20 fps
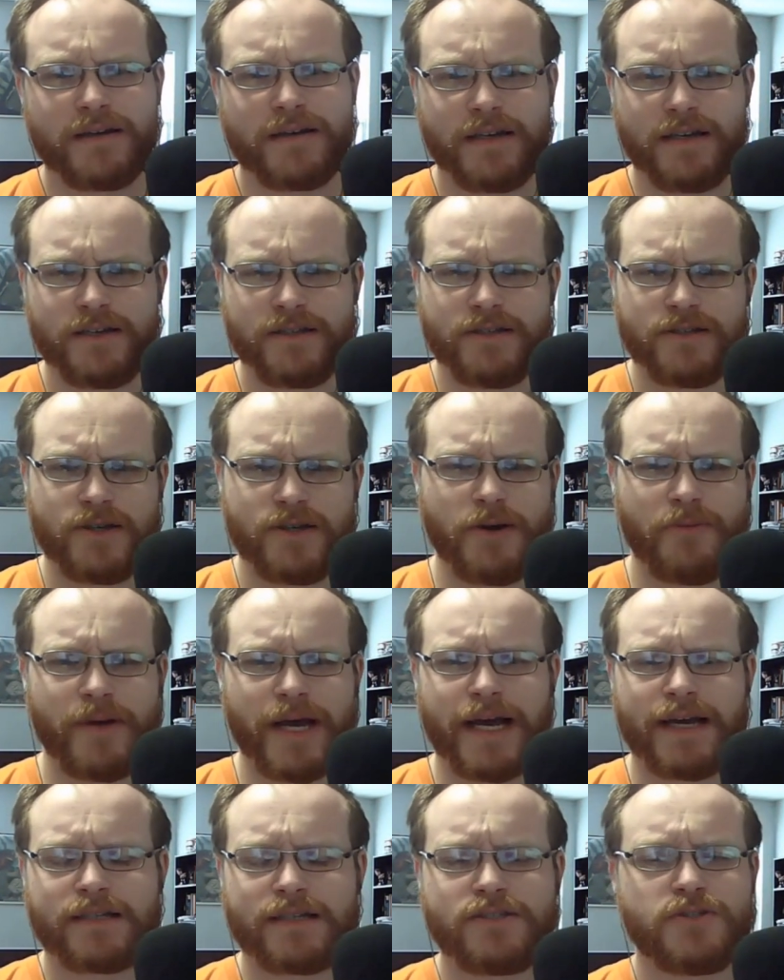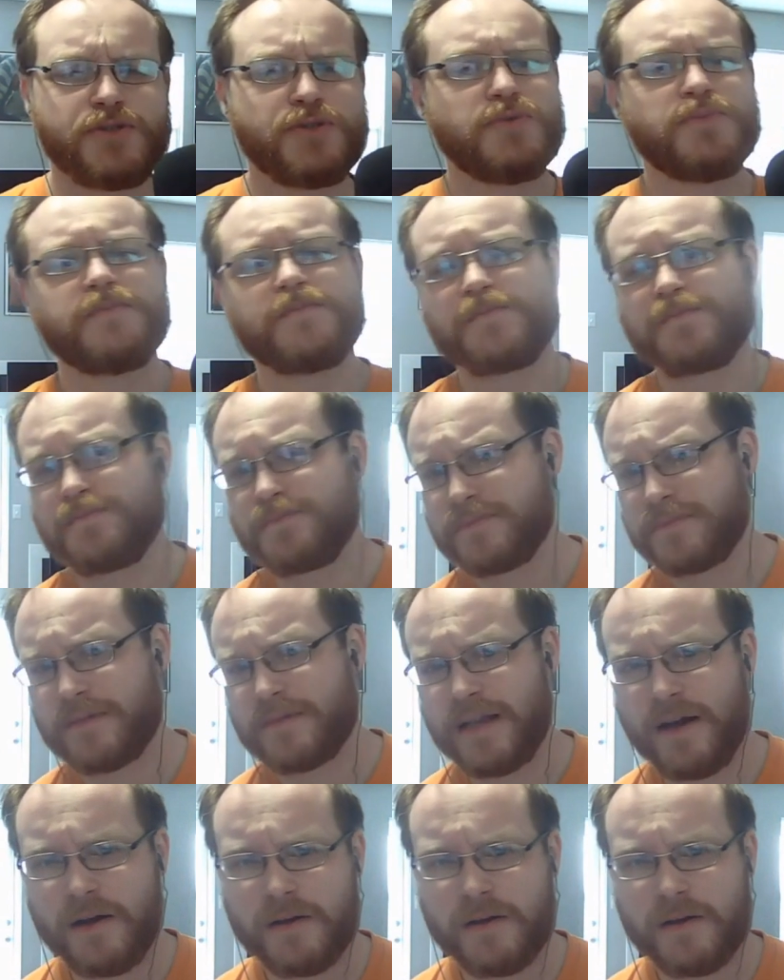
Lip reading: Yeah, you go back to, you know,